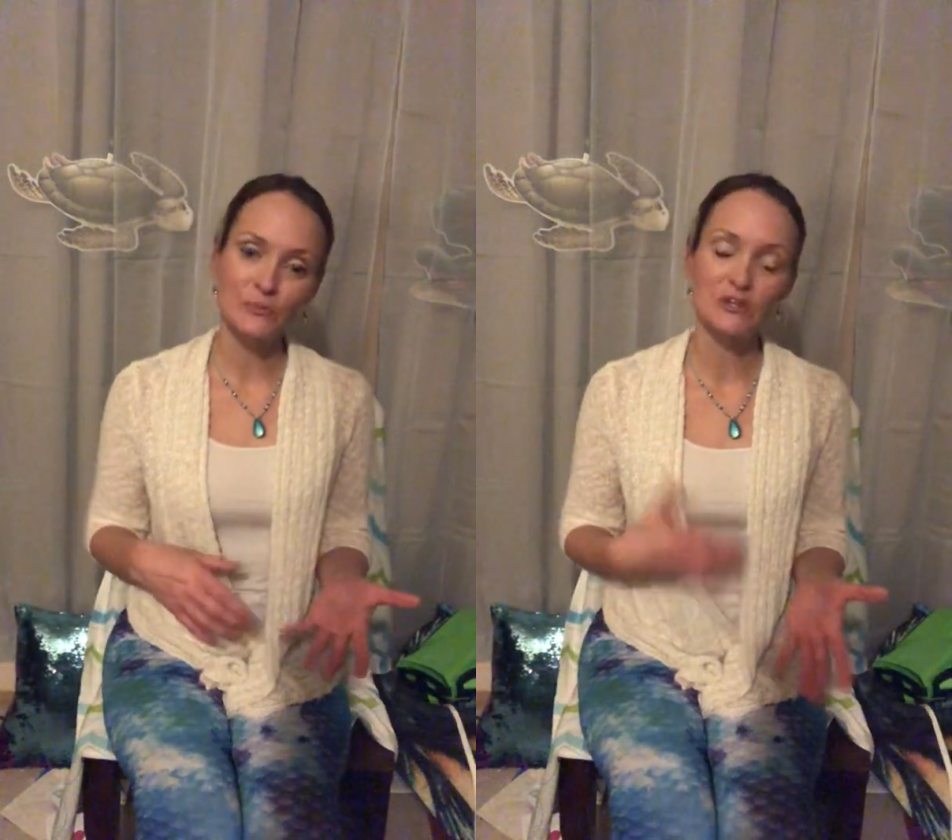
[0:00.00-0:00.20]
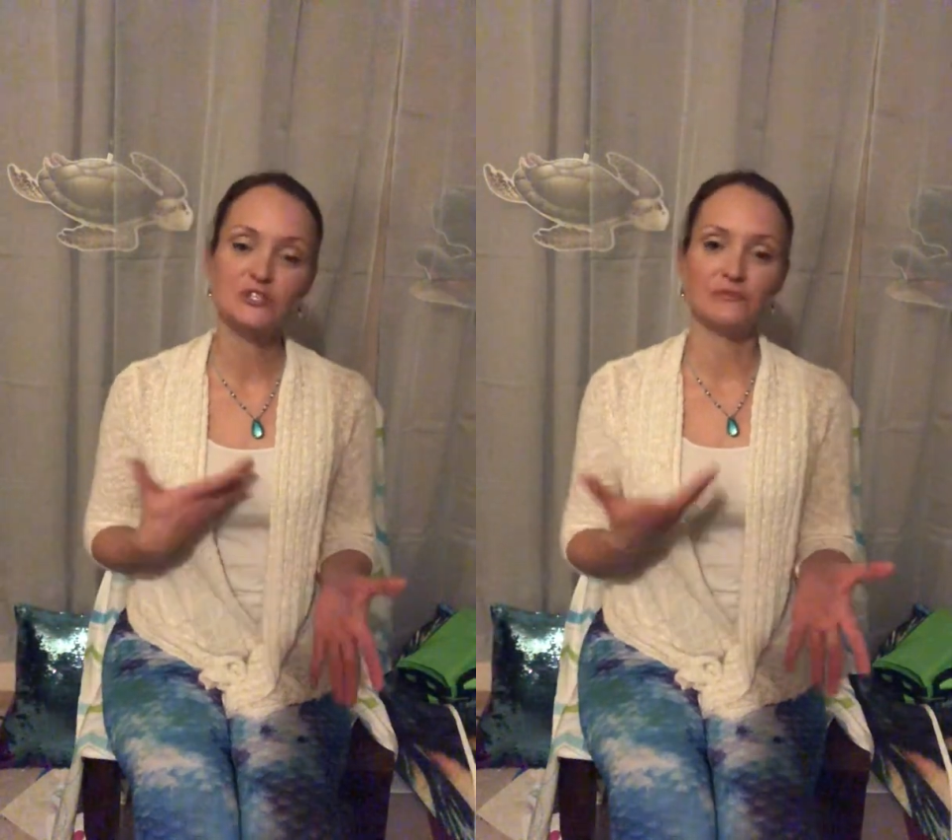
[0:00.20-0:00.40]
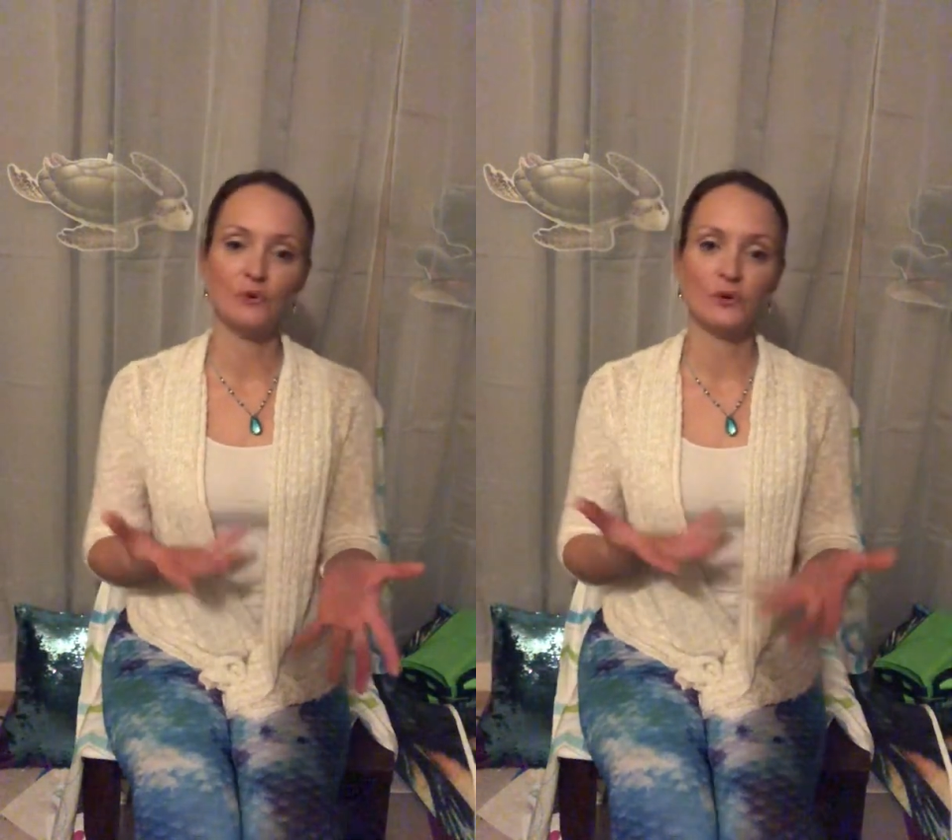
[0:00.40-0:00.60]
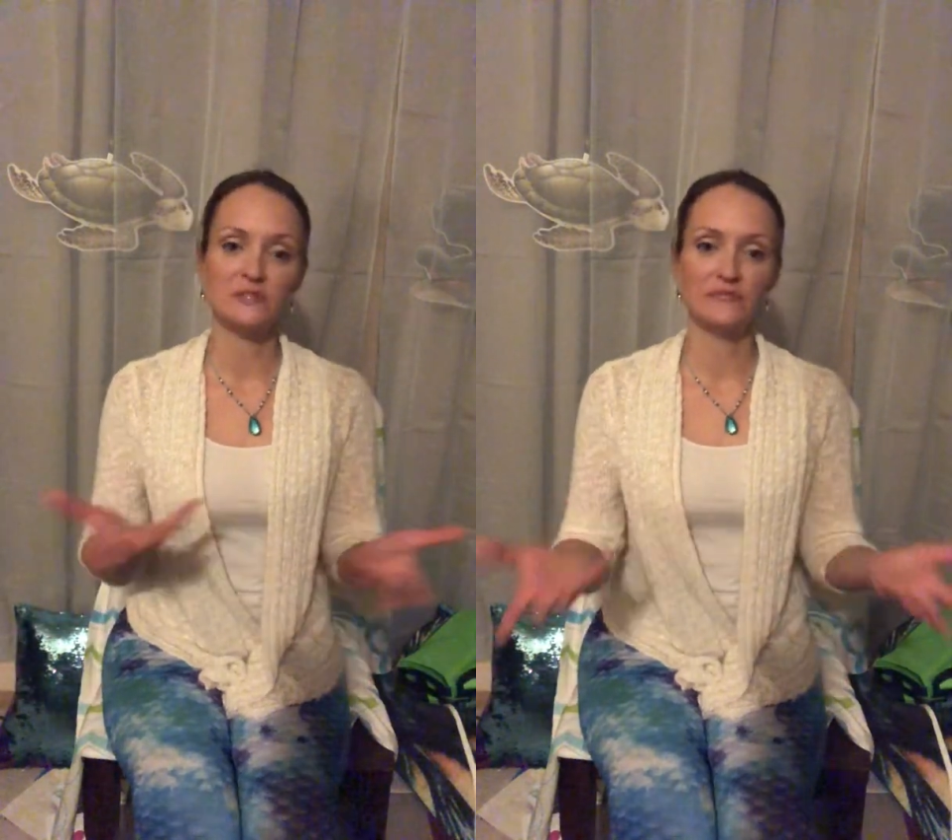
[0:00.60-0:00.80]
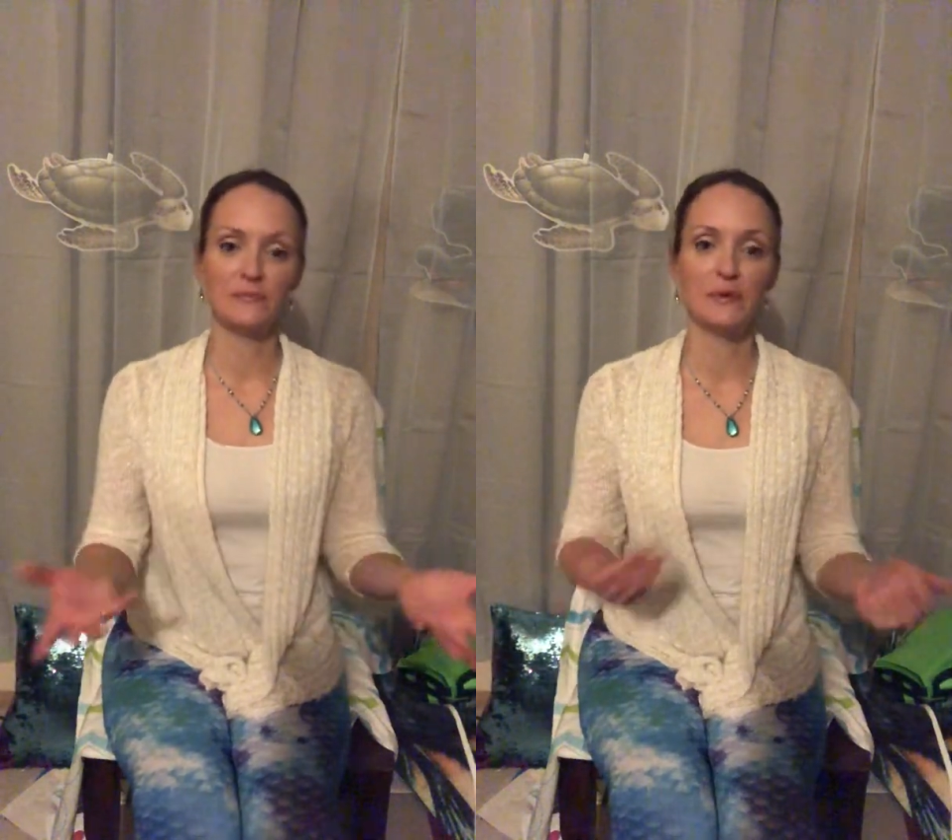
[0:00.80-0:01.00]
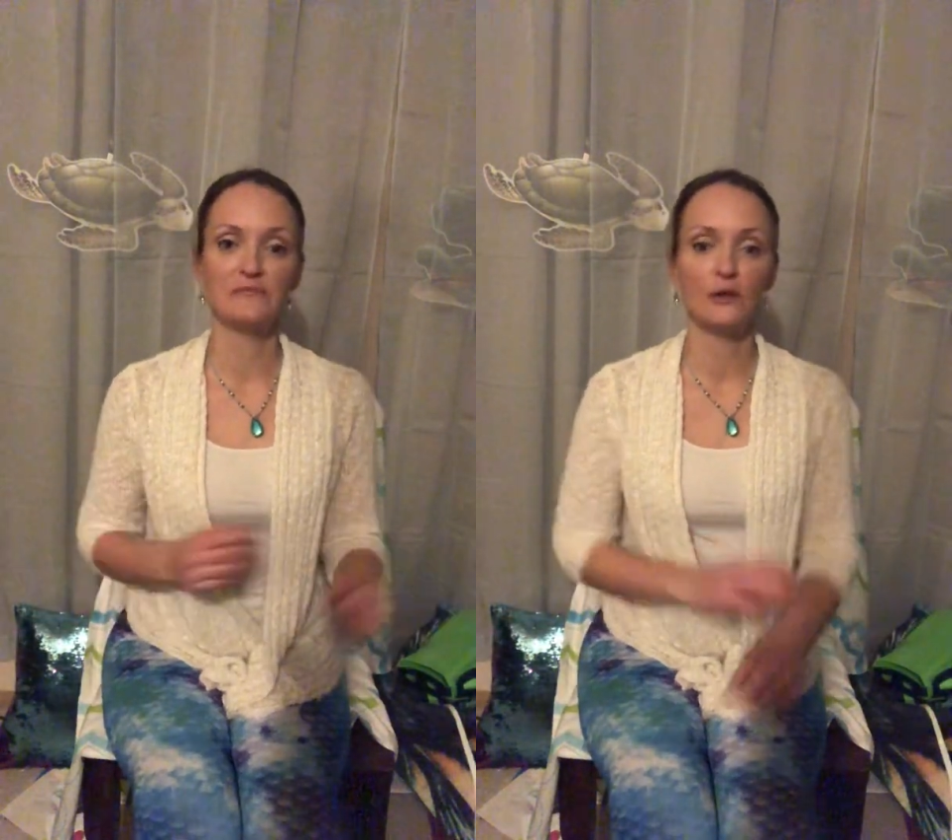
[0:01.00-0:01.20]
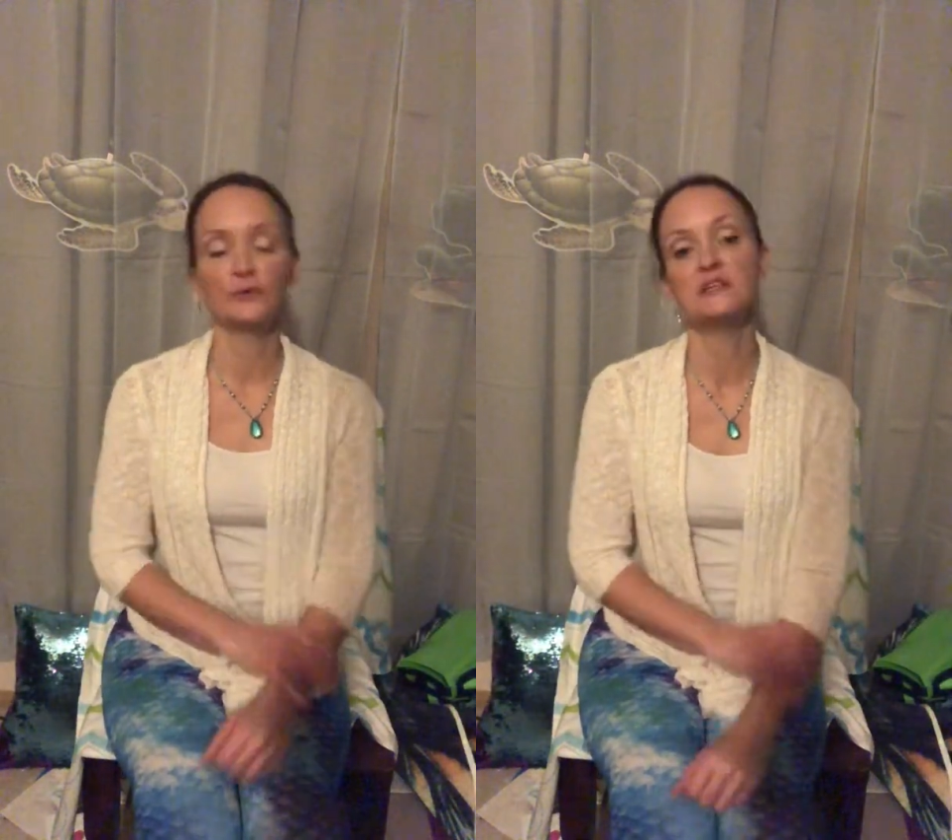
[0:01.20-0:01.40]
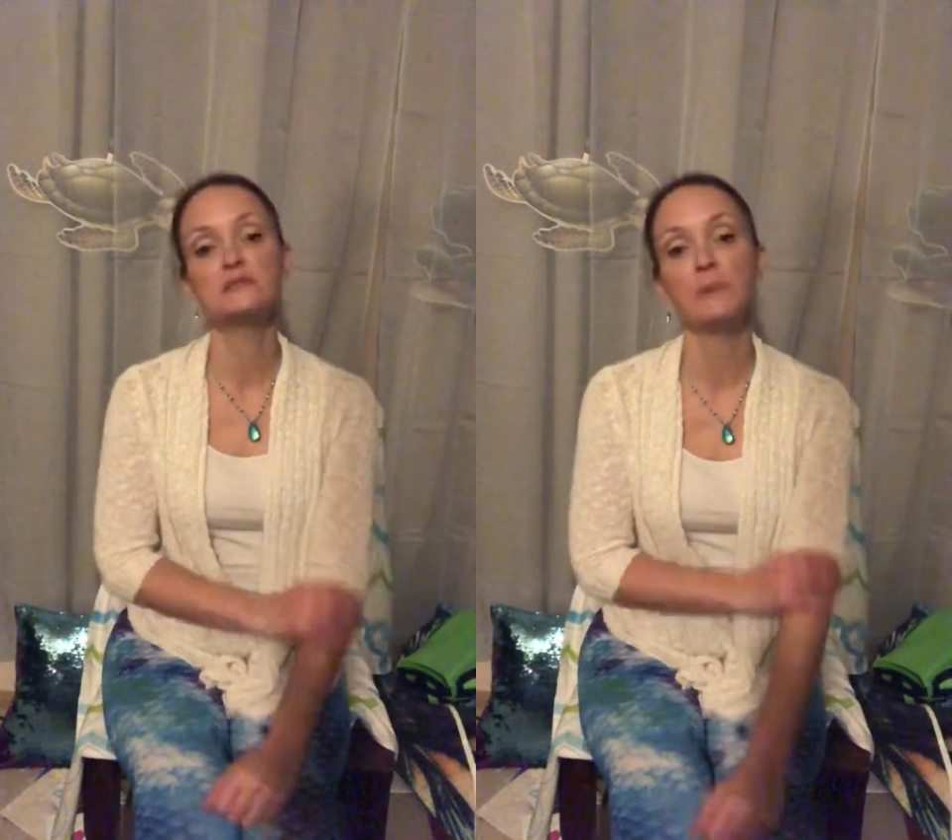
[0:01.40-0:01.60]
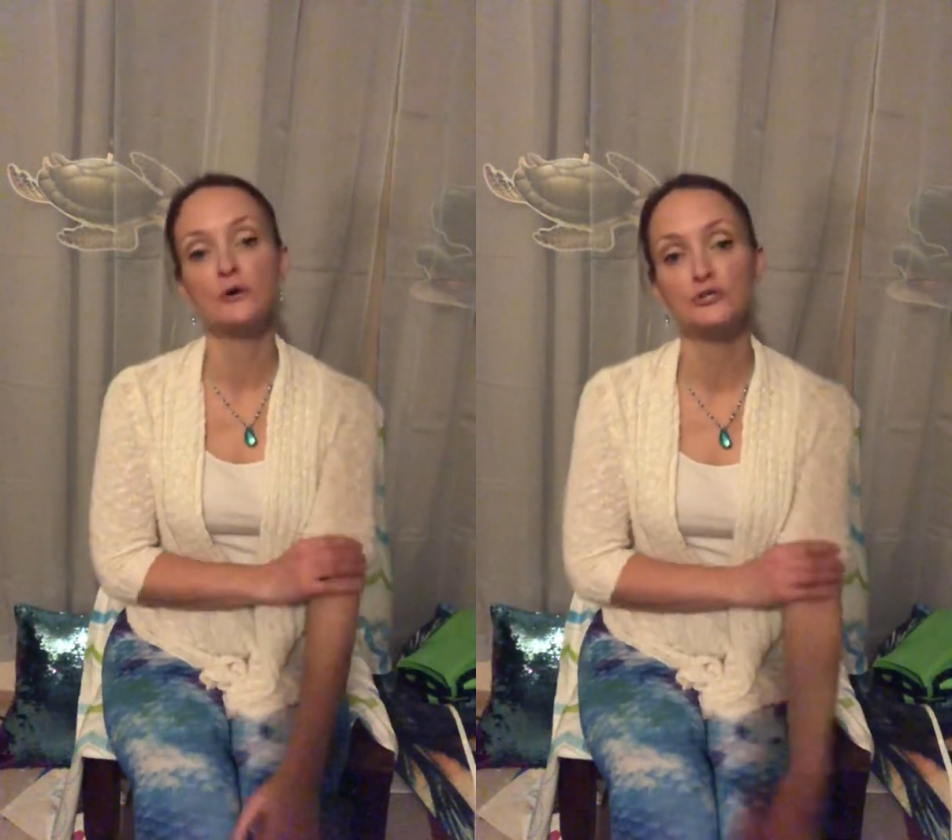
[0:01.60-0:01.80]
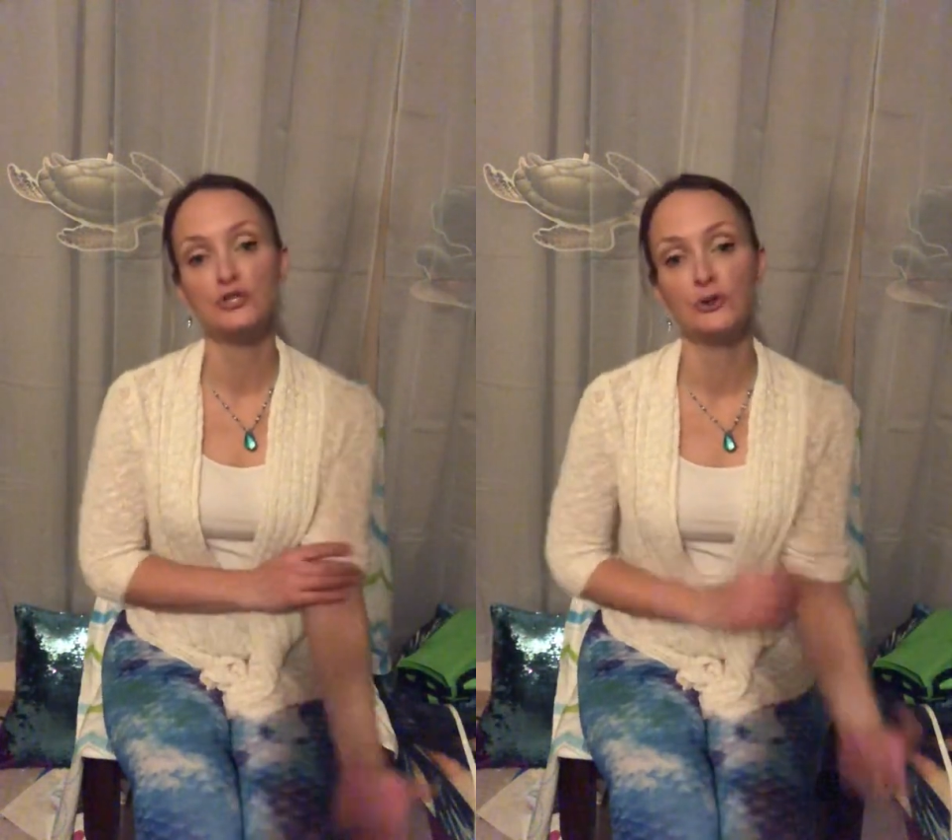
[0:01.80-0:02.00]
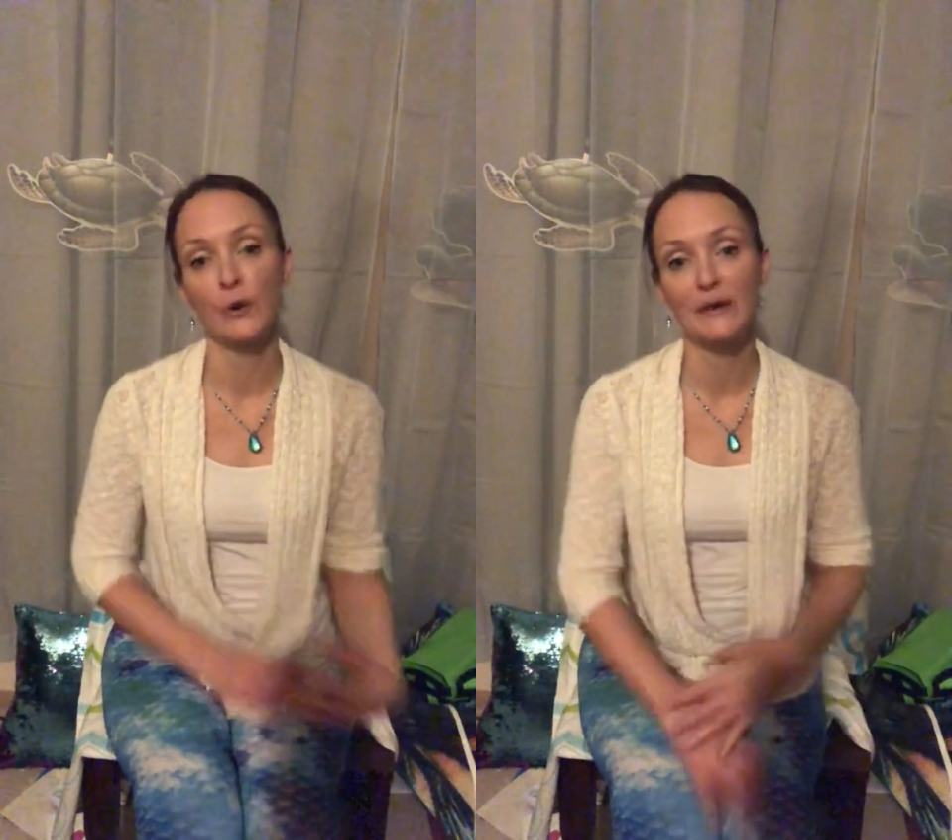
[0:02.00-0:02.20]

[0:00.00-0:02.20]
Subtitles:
which of course if you've been following these posts you know